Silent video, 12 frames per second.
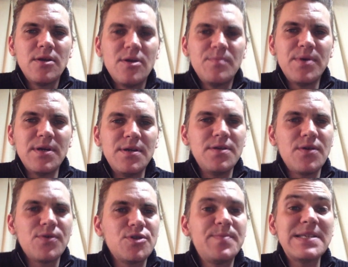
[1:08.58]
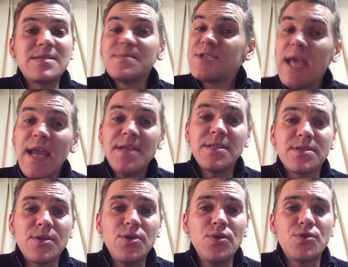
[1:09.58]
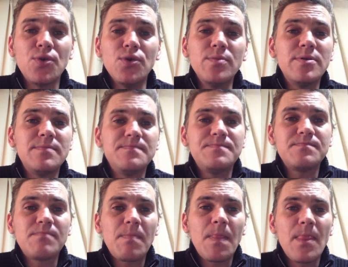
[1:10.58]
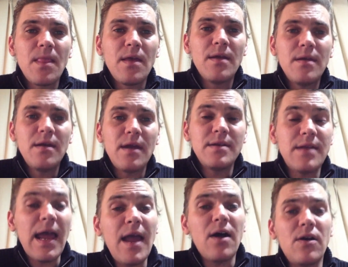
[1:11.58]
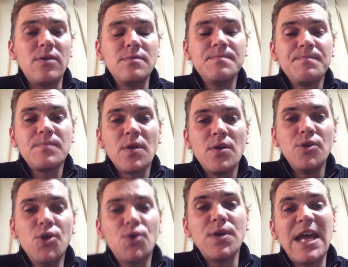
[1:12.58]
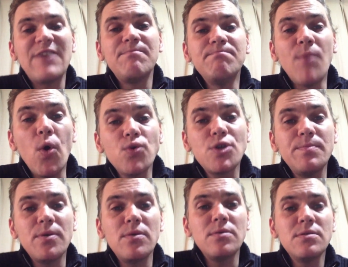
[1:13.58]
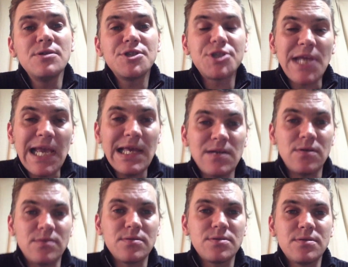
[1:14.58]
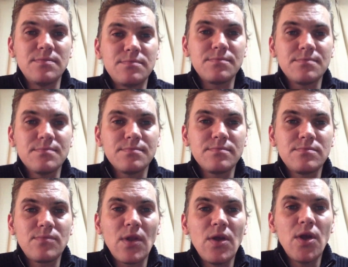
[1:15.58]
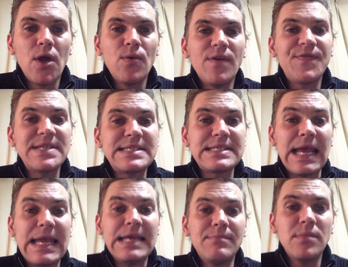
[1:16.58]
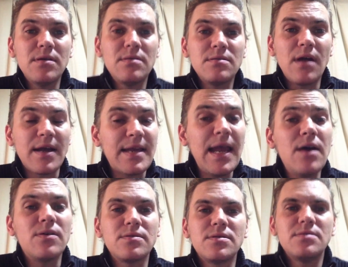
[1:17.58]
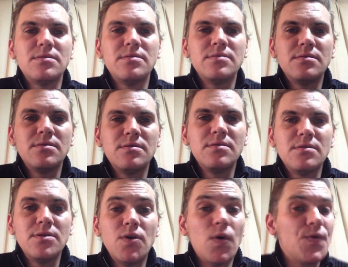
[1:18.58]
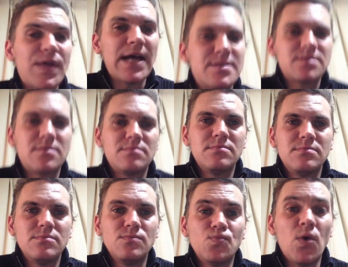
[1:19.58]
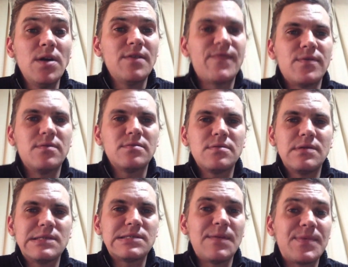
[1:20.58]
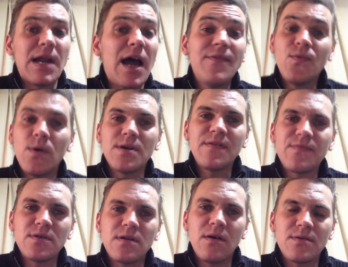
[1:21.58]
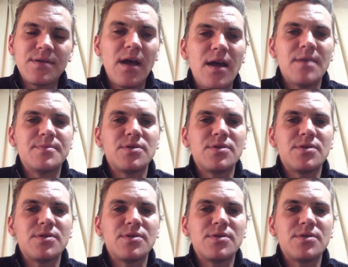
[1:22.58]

But, you know, there's been some changes to YouTube. And now, you can have multiple channels with the same account. Well, that's wonderful. You know, something I've wanted for a long time.